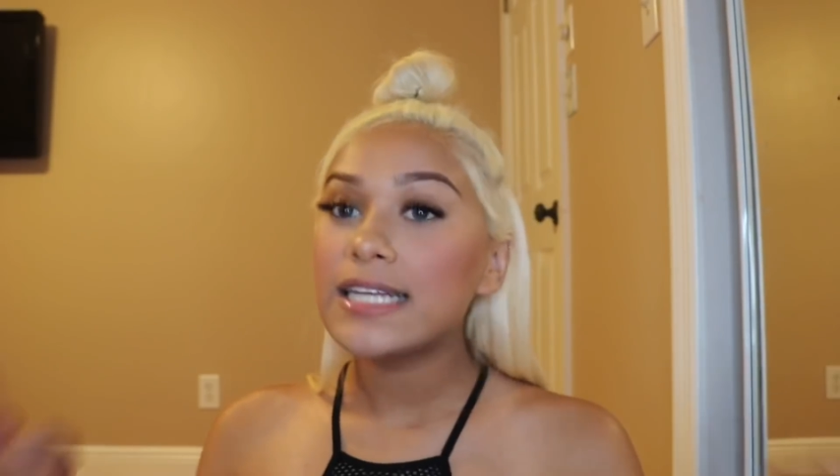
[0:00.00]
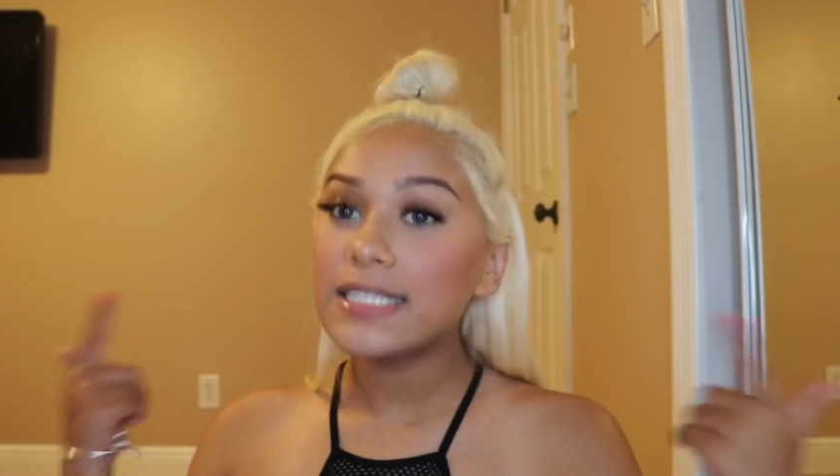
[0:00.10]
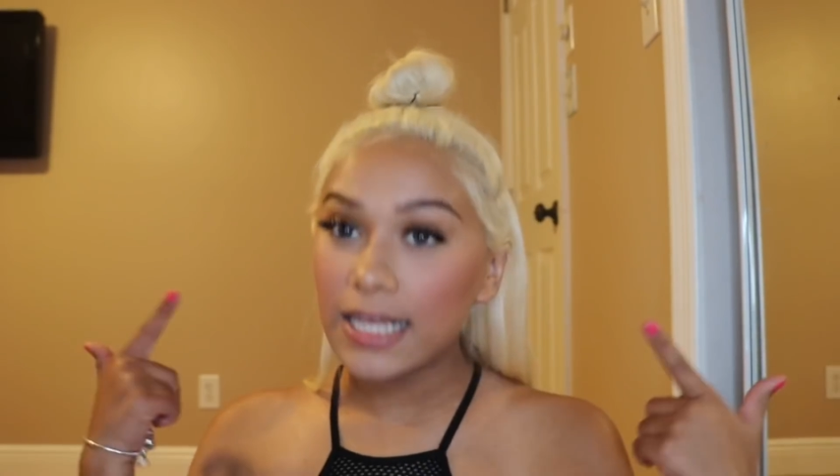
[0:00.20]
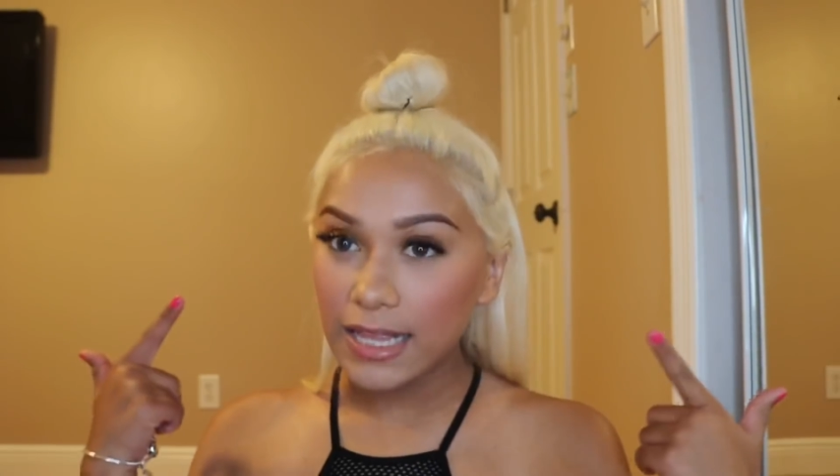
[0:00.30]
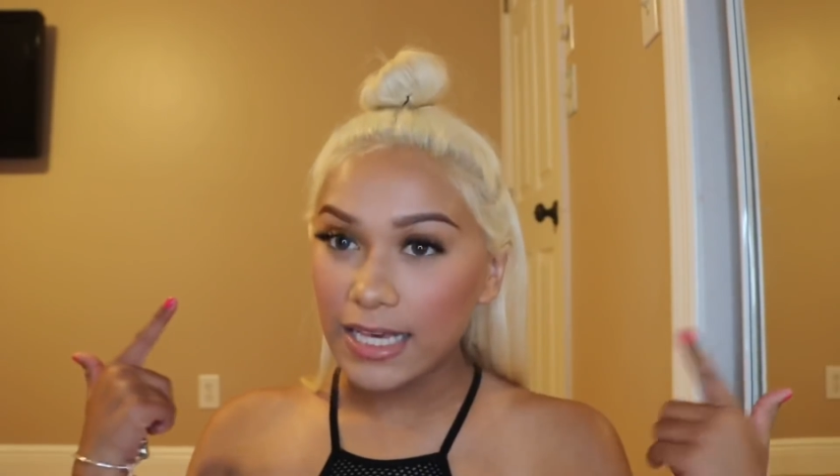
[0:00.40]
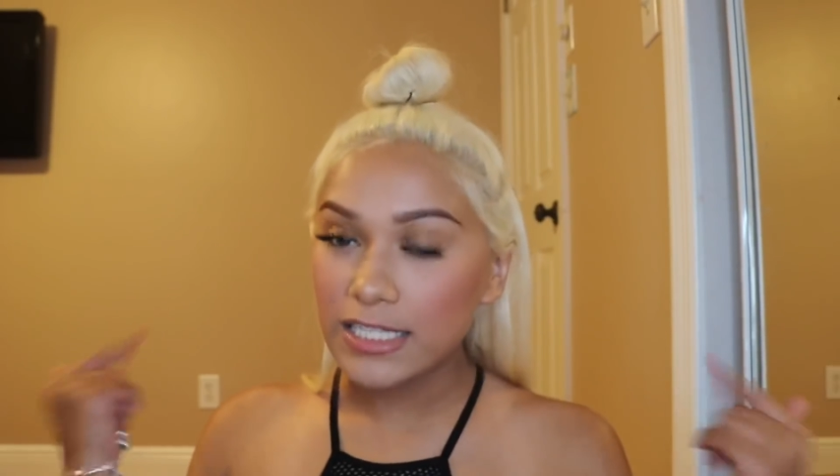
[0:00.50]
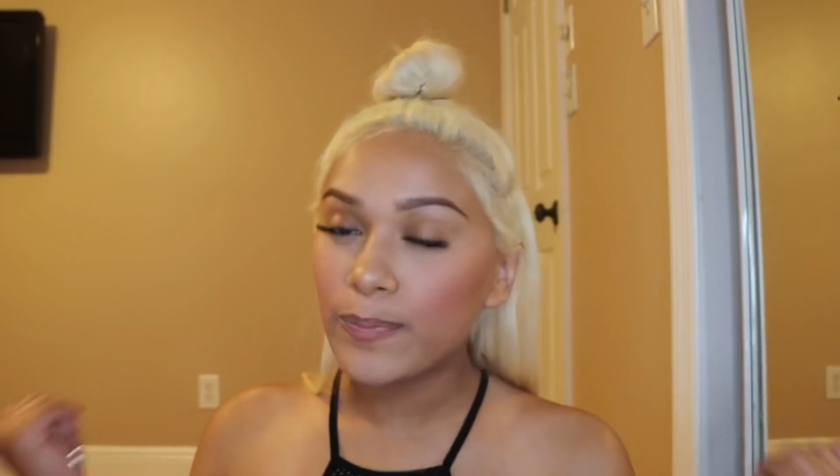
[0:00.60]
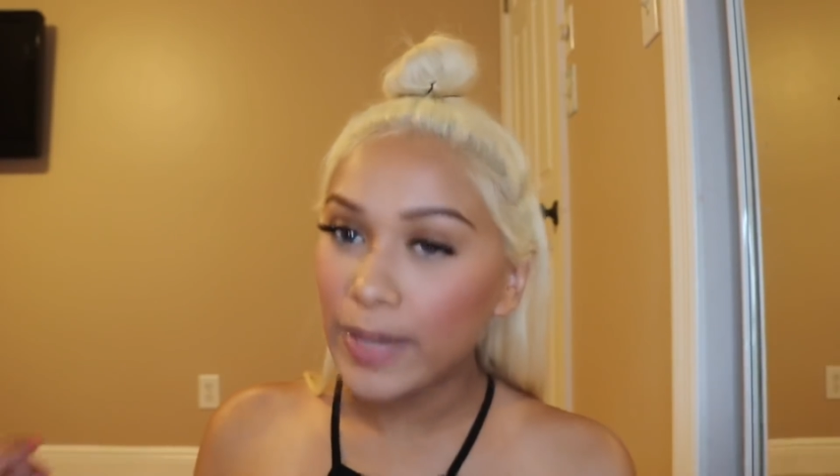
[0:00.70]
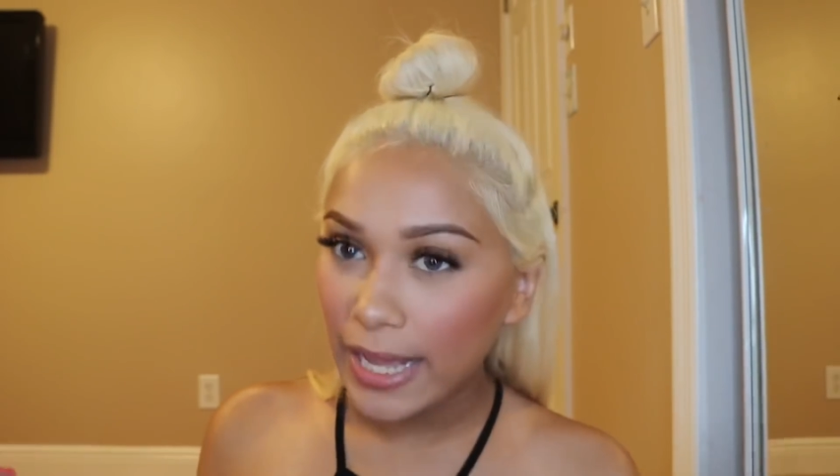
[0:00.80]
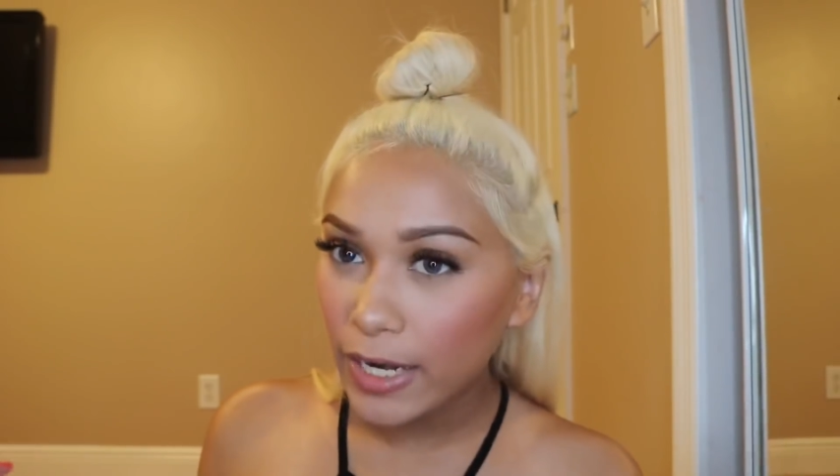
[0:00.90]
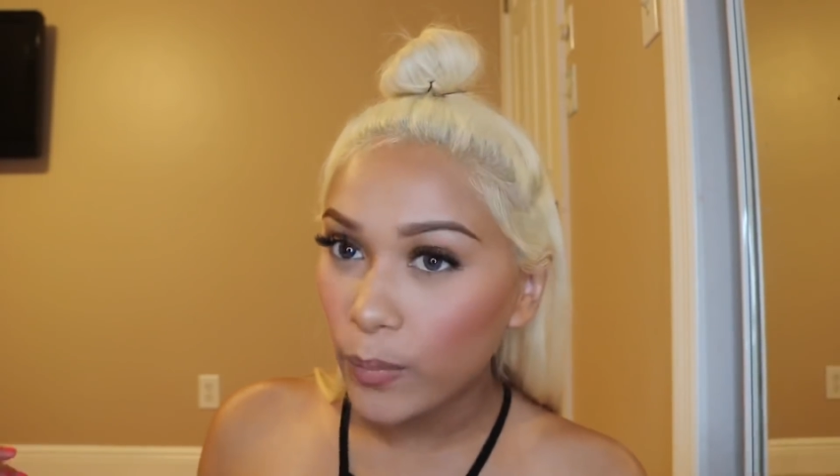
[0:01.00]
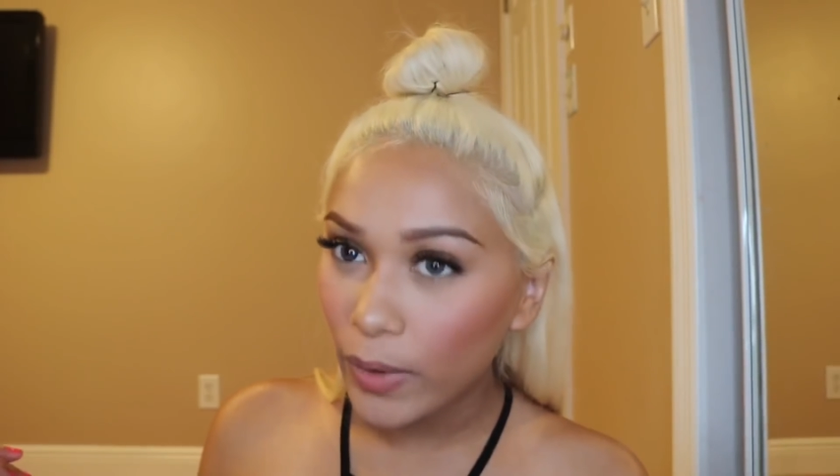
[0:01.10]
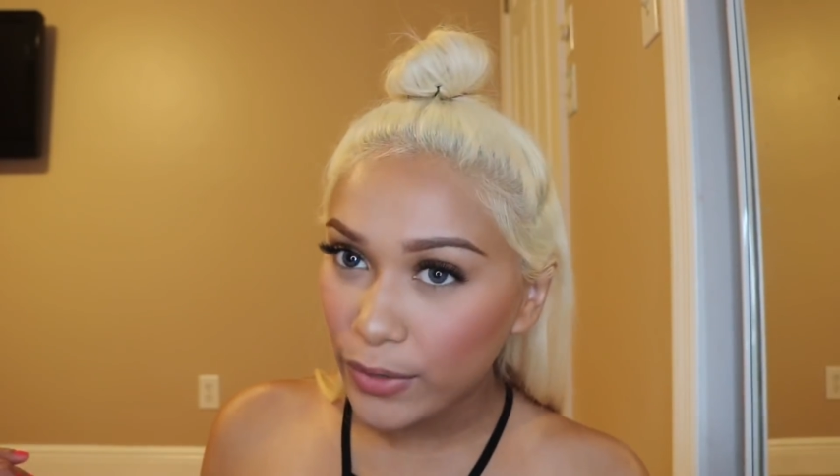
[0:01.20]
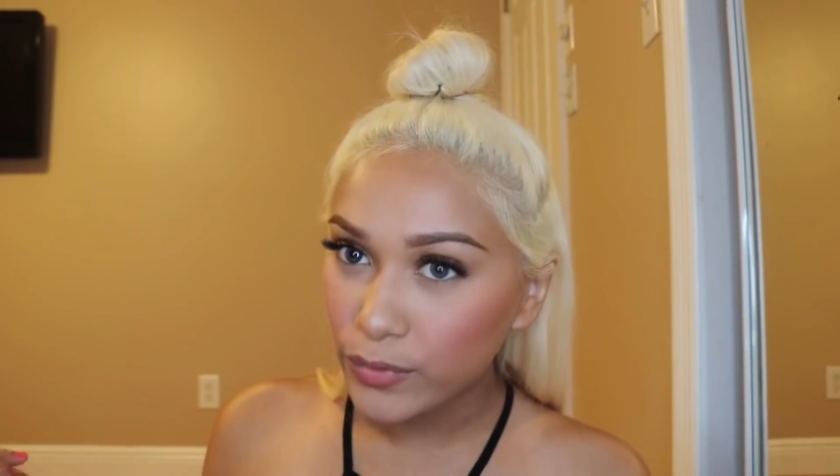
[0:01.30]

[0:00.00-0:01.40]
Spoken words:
to these platinum white